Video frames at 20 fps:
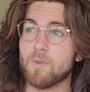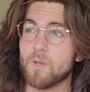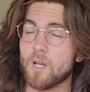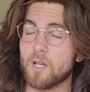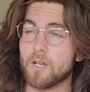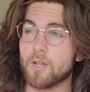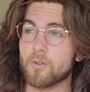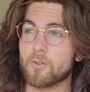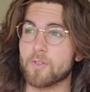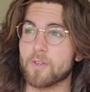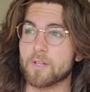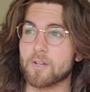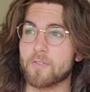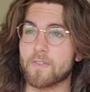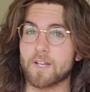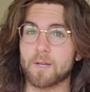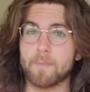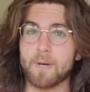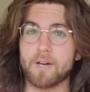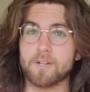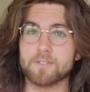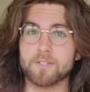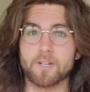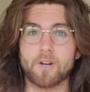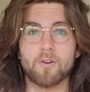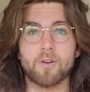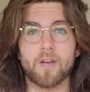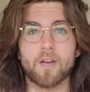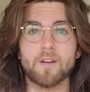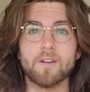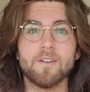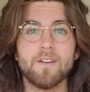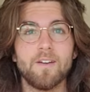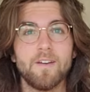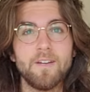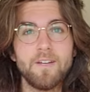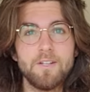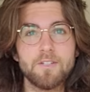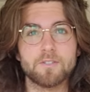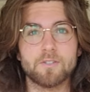Another thing to think about is like, okay,
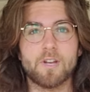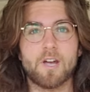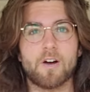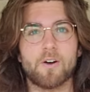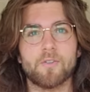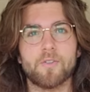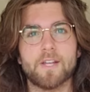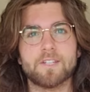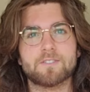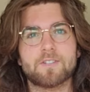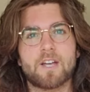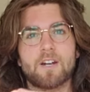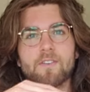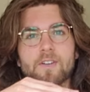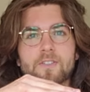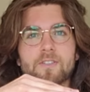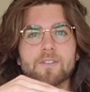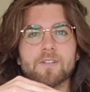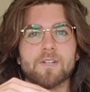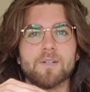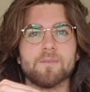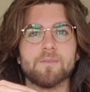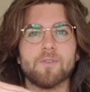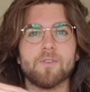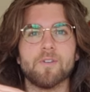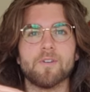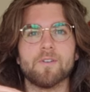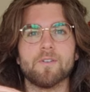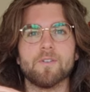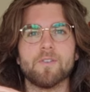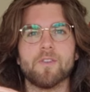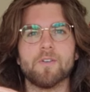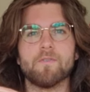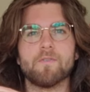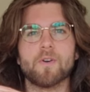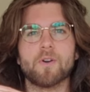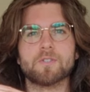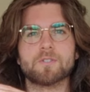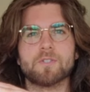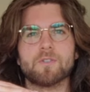so now that's kind of like the
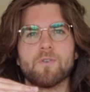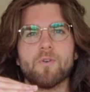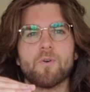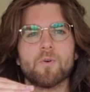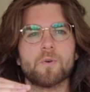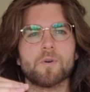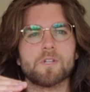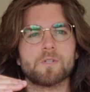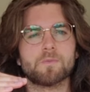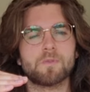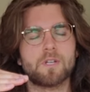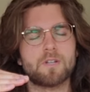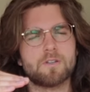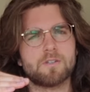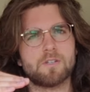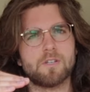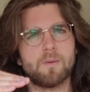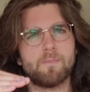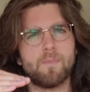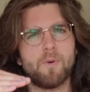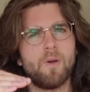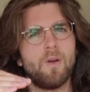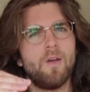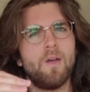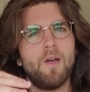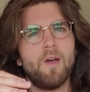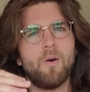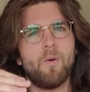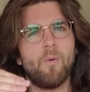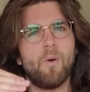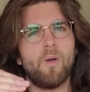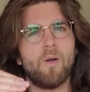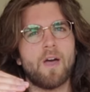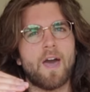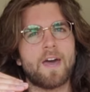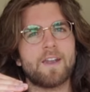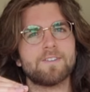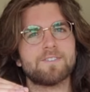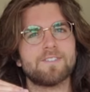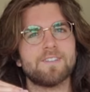verse and chorus relationship.
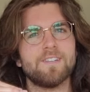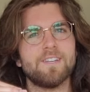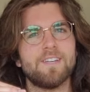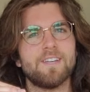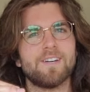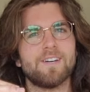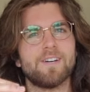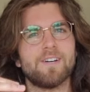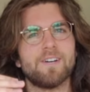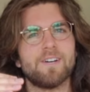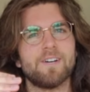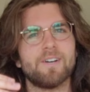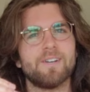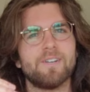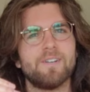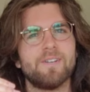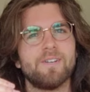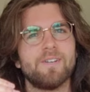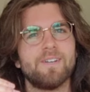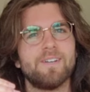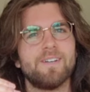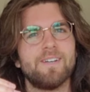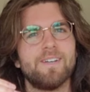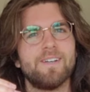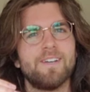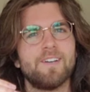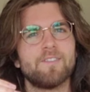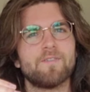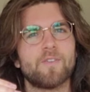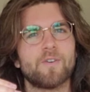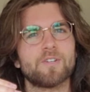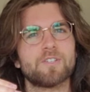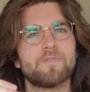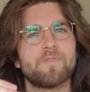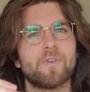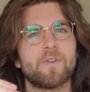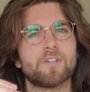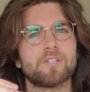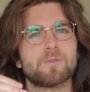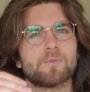How does the first
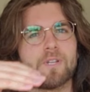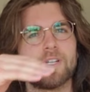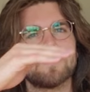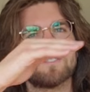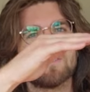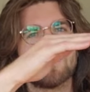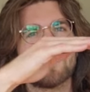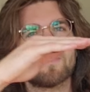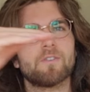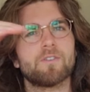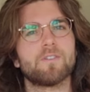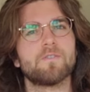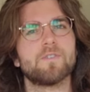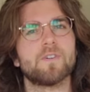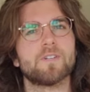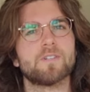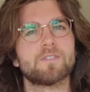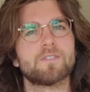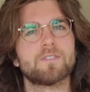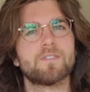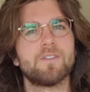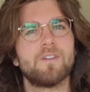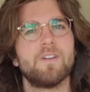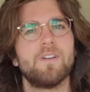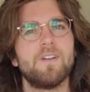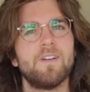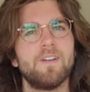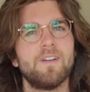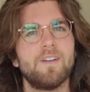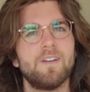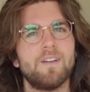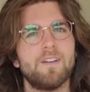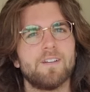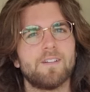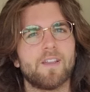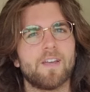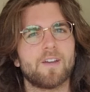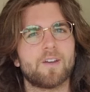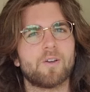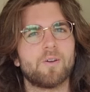verse relate to the third verse?
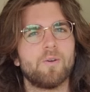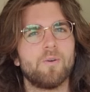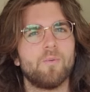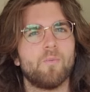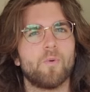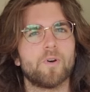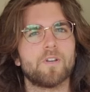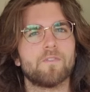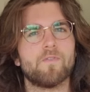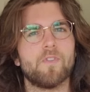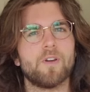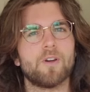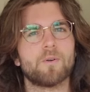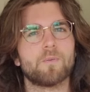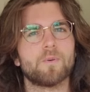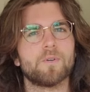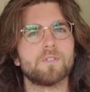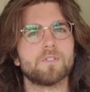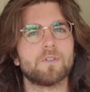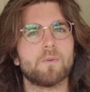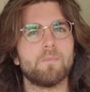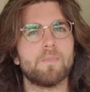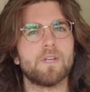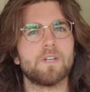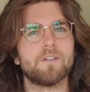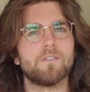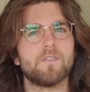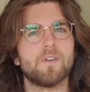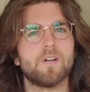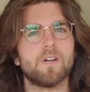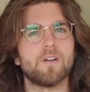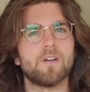Like, what if there was a bit of